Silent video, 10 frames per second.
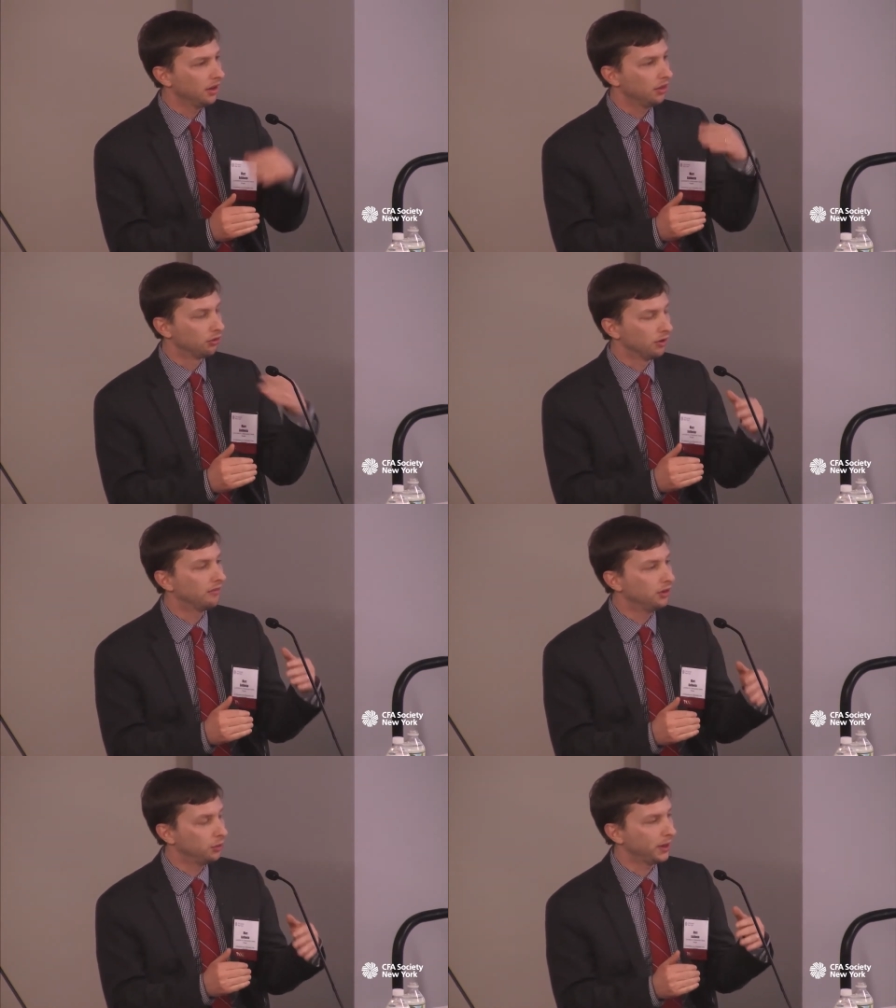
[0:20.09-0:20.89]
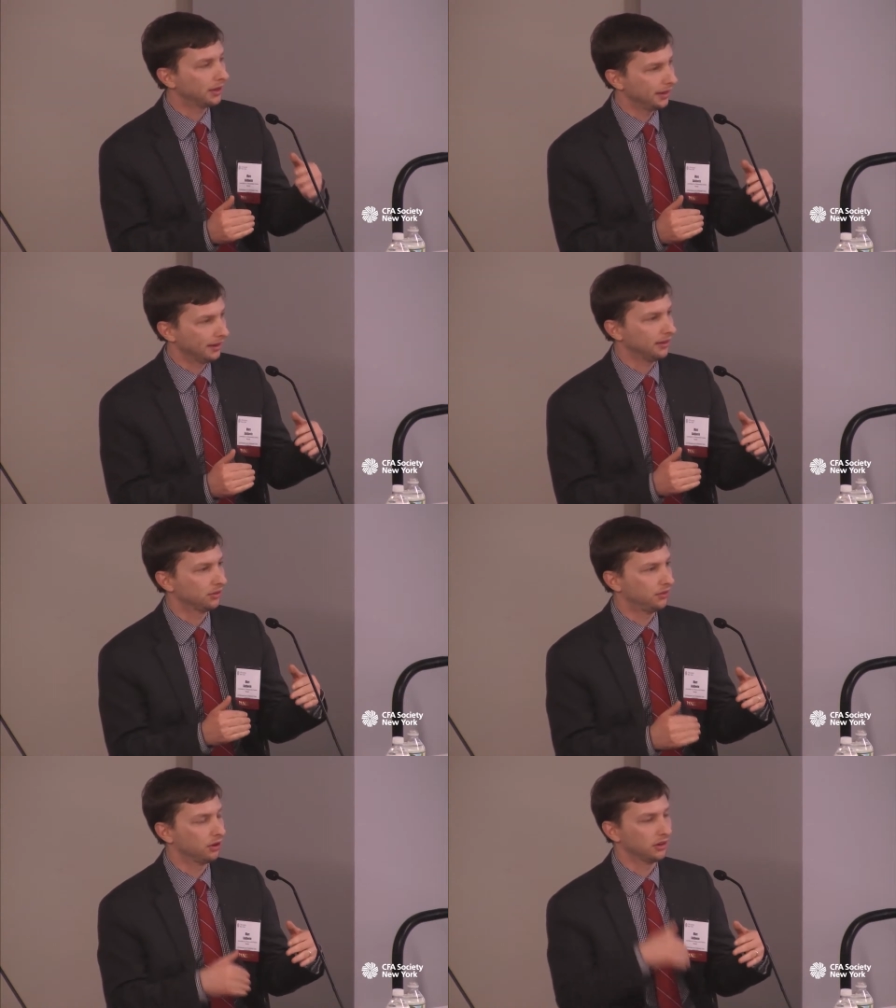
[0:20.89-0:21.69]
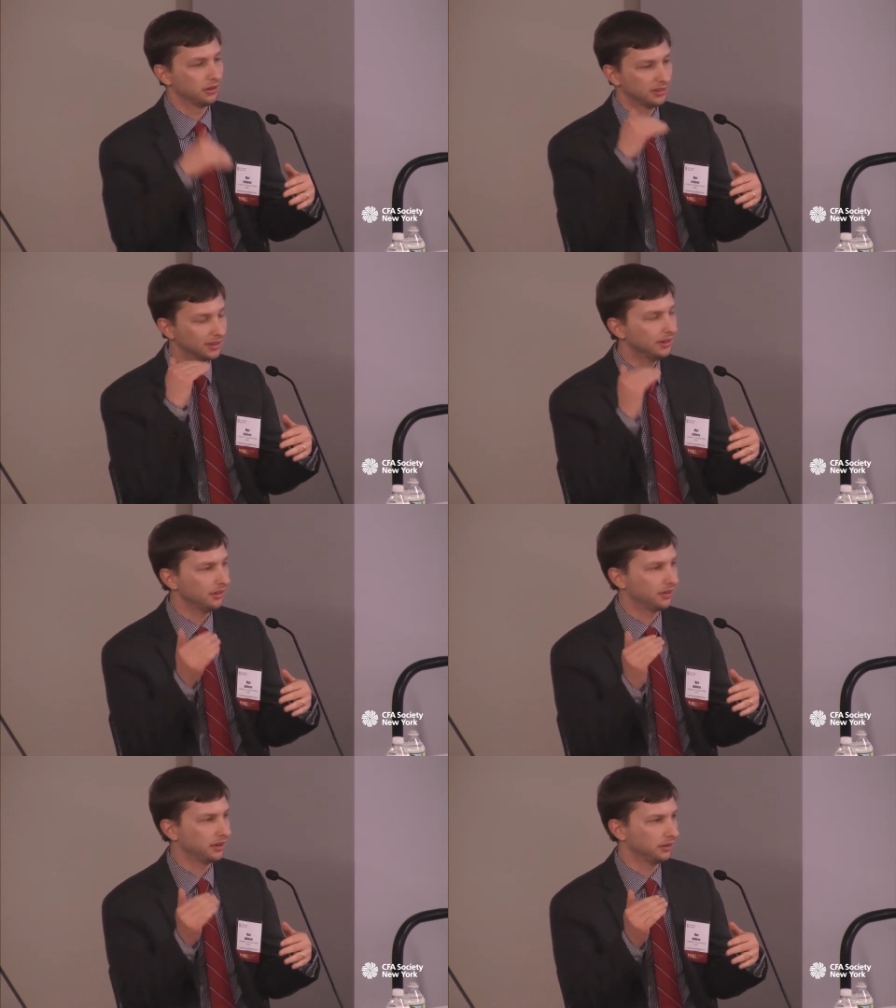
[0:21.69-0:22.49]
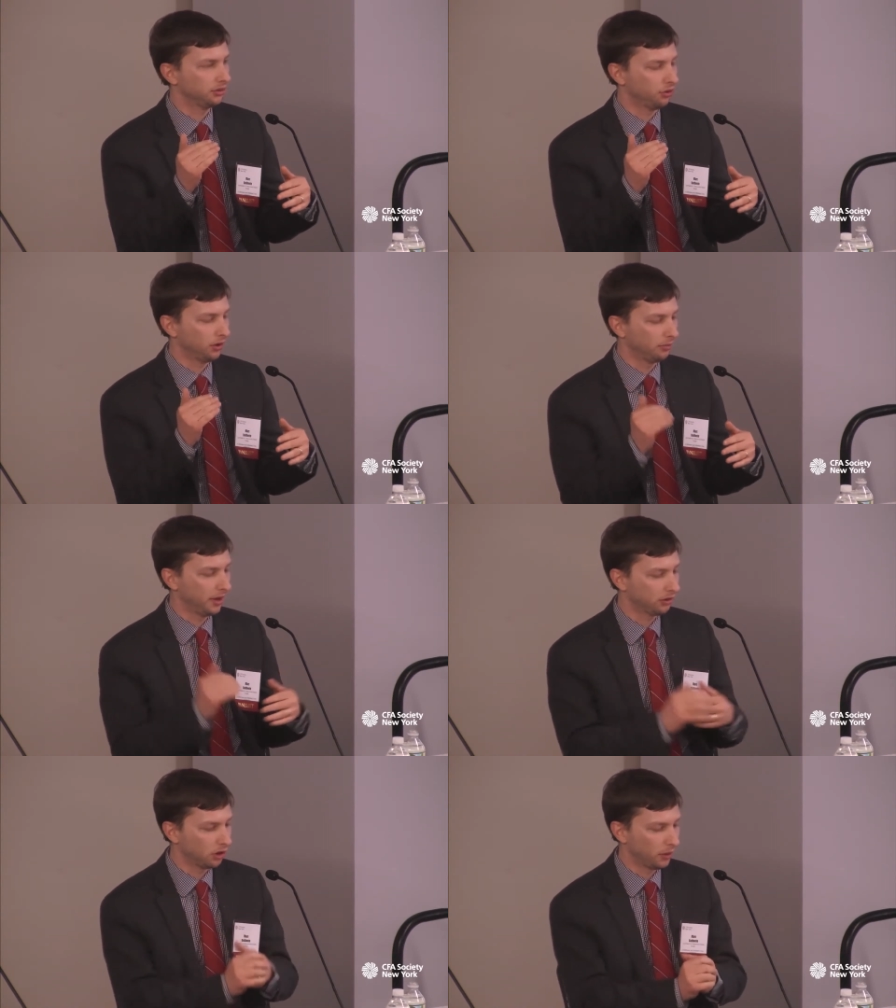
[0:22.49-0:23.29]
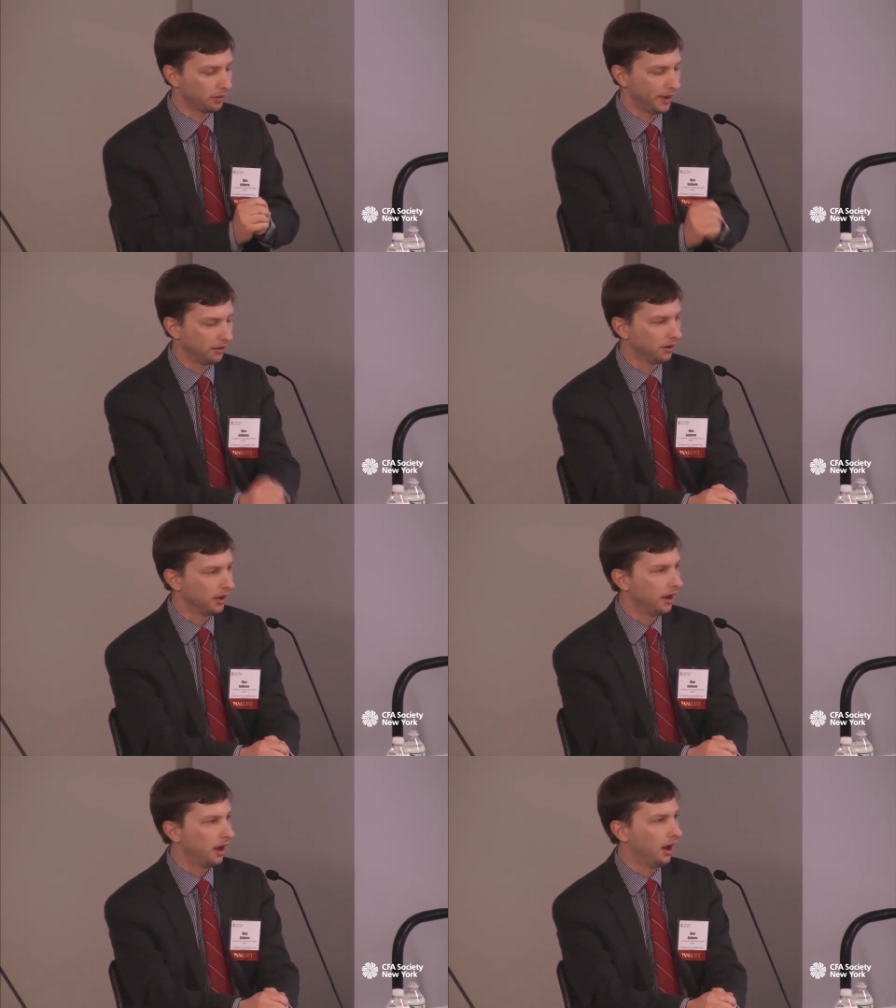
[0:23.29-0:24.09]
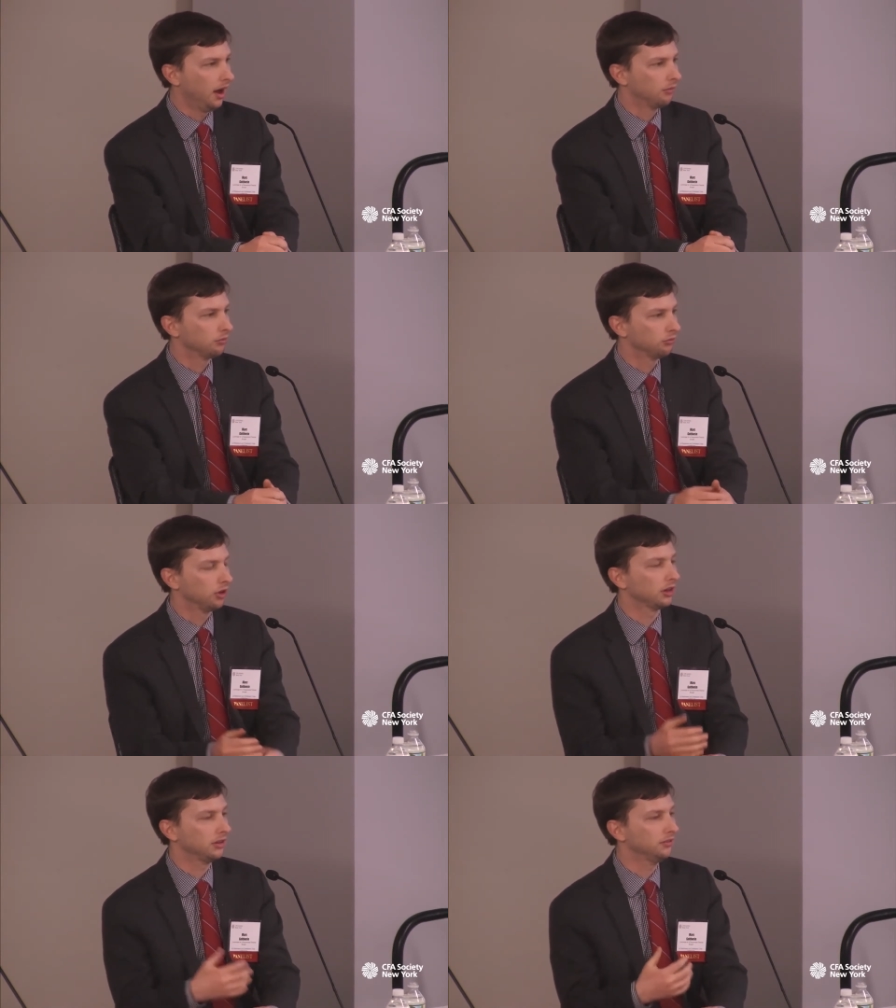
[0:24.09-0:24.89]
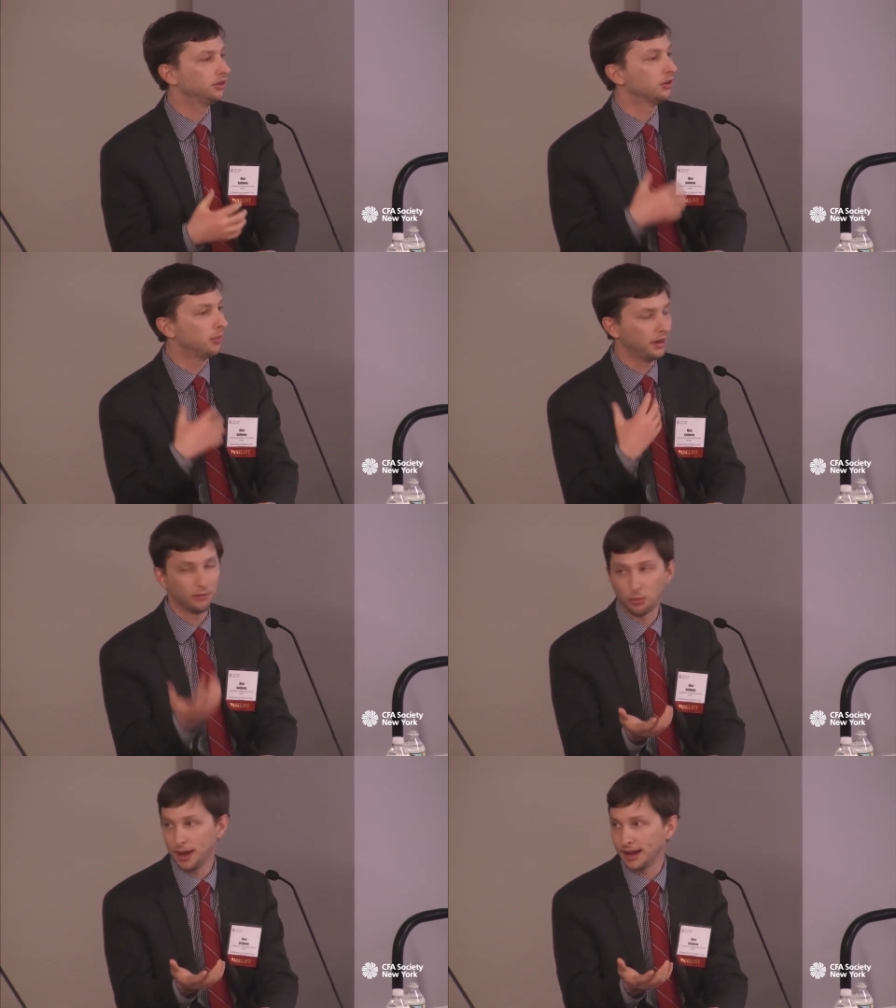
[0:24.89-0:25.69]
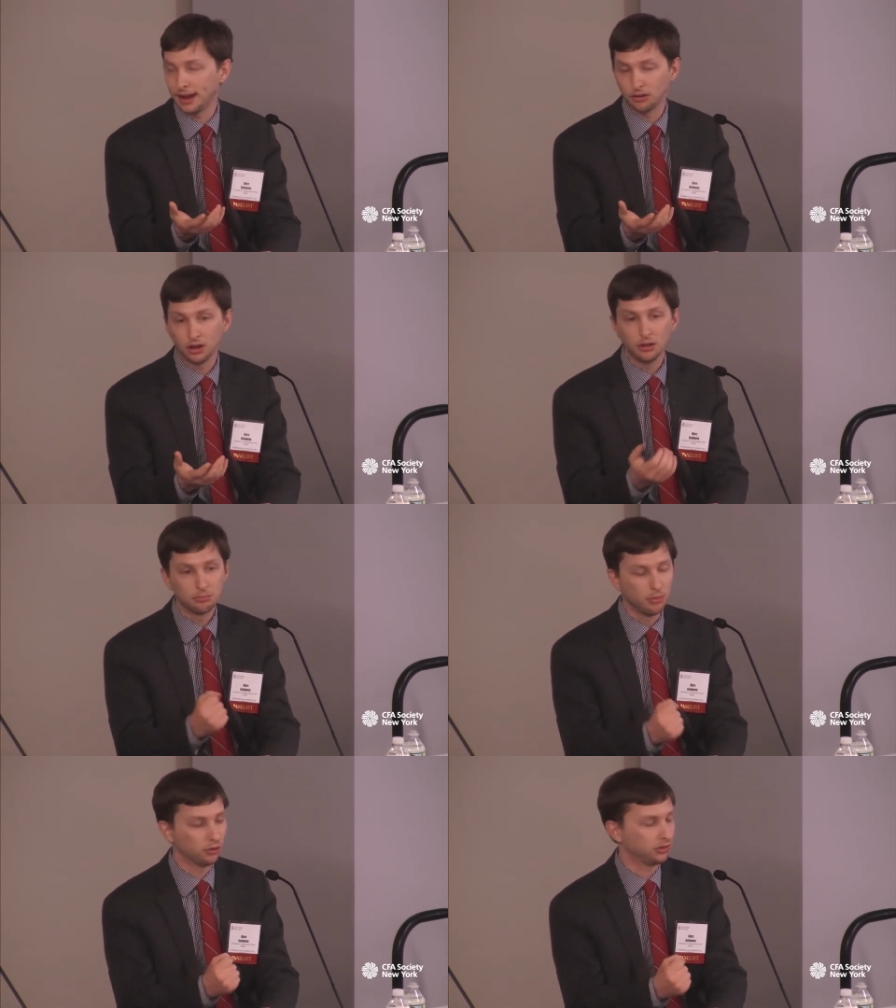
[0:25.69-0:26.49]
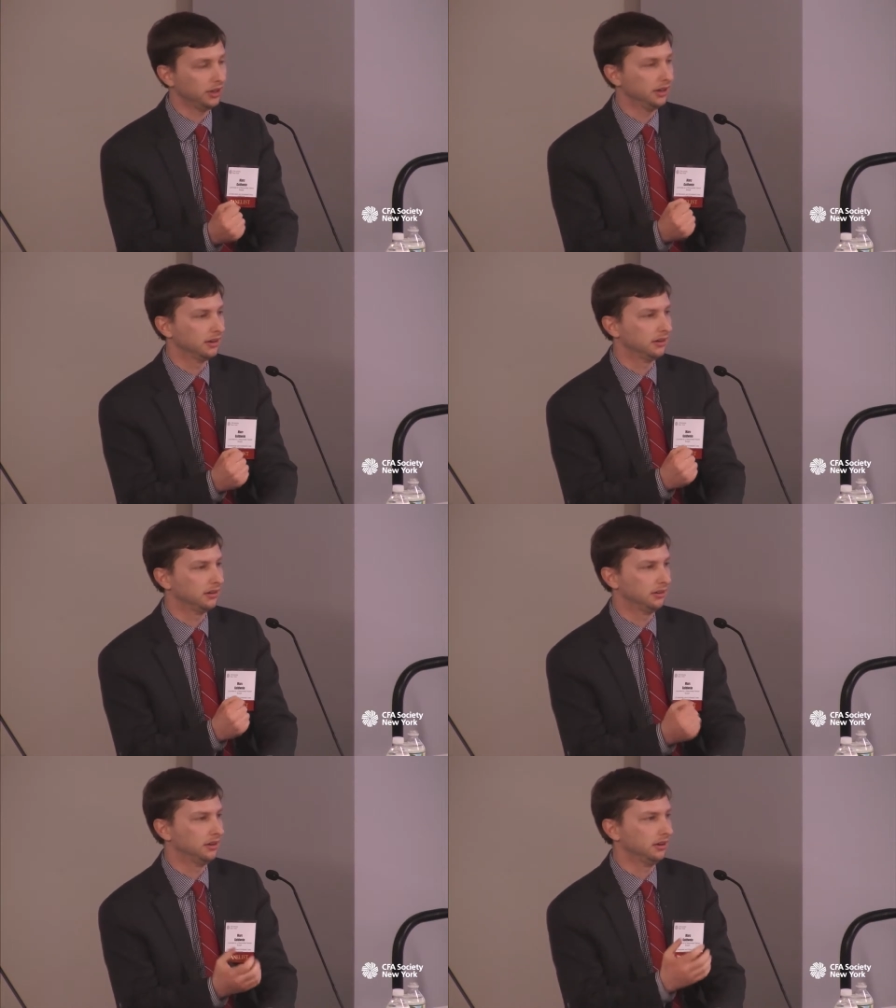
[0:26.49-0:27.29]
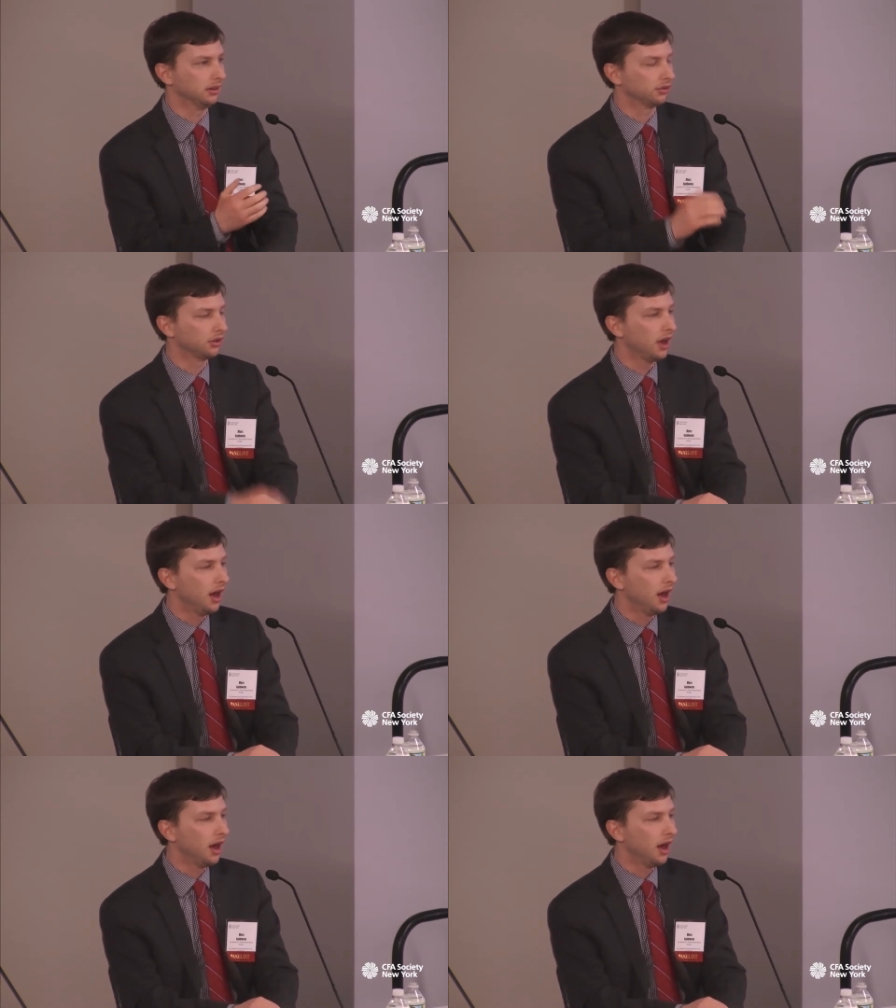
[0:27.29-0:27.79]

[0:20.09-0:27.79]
the revenue we collect has fallen significantly short and by a growing amount um, relative to the money that we're paying out mostly to seniors.